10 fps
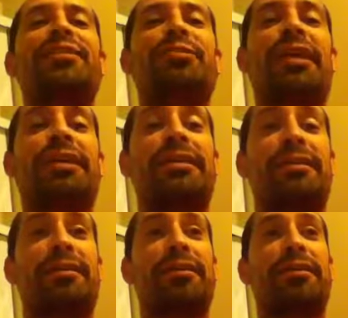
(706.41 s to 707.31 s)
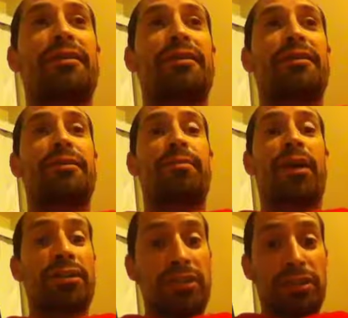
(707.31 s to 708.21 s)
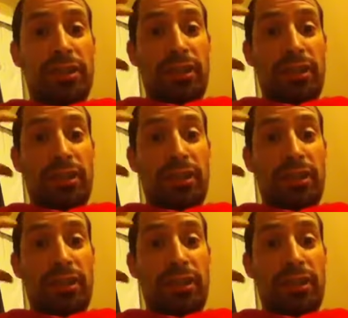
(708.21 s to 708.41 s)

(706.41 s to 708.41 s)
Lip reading: to sponge,